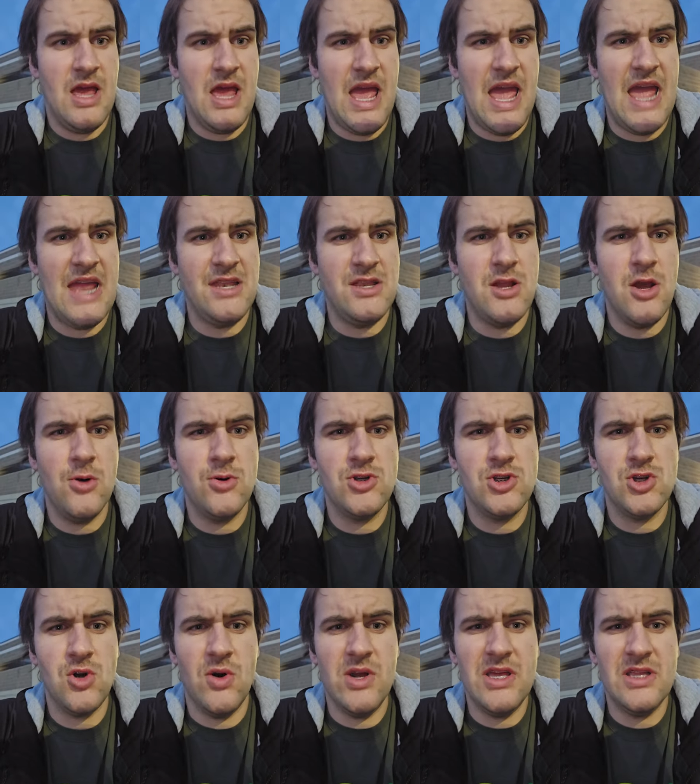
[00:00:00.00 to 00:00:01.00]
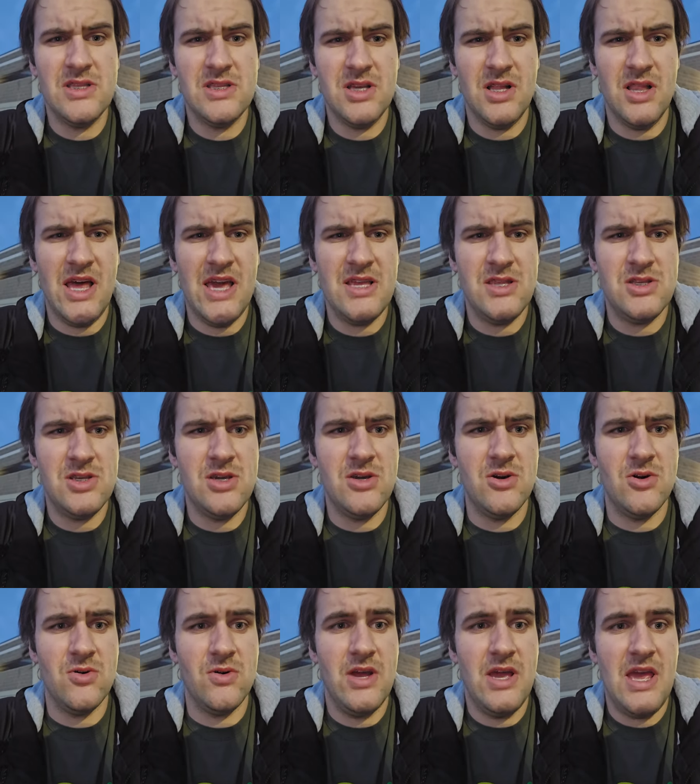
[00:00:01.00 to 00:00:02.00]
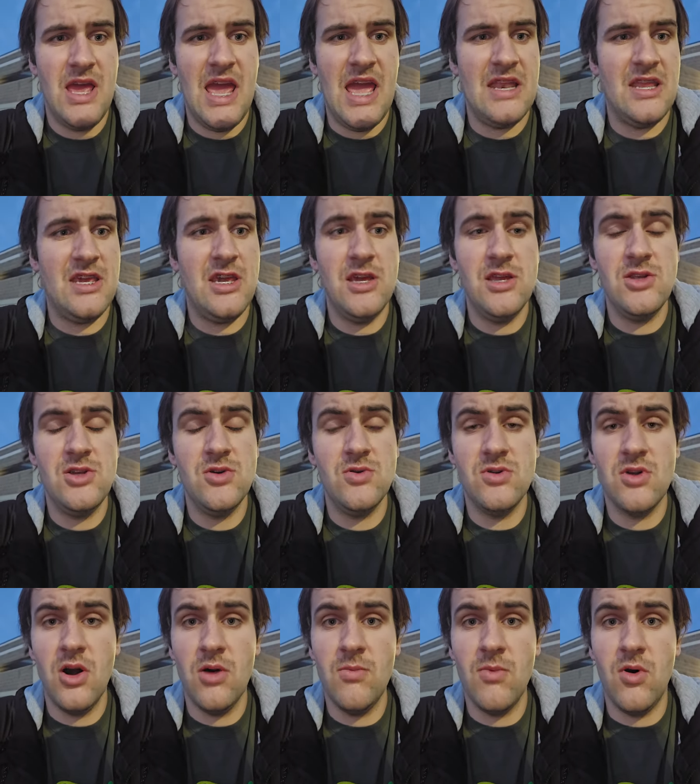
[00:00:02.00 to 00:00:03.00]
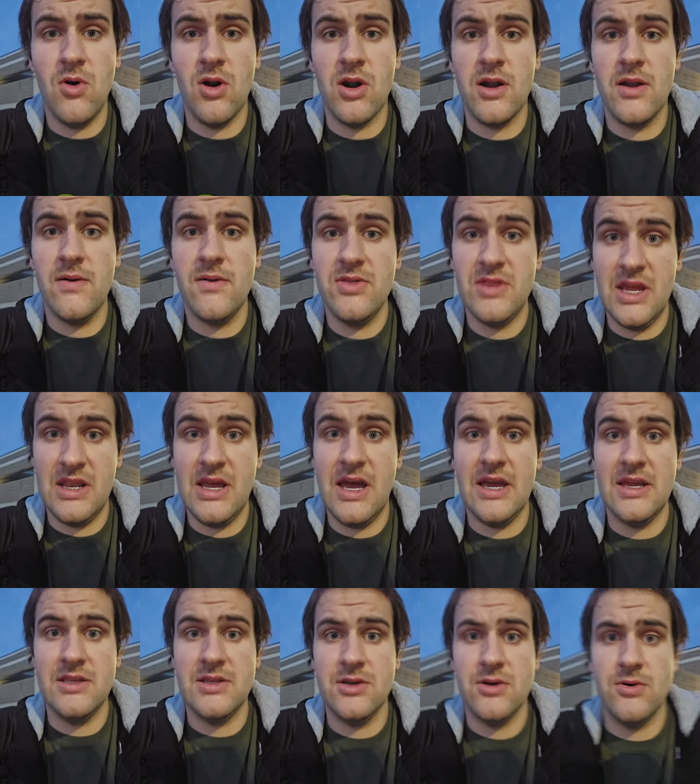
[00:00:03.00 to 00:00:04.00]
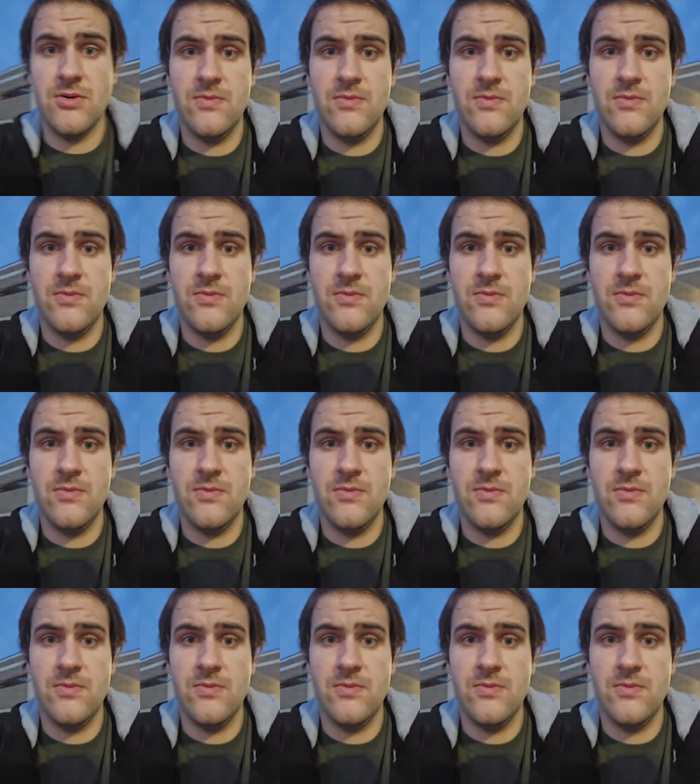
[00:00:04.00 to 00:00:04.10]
and no joy and delight too, and heed you no more than I do.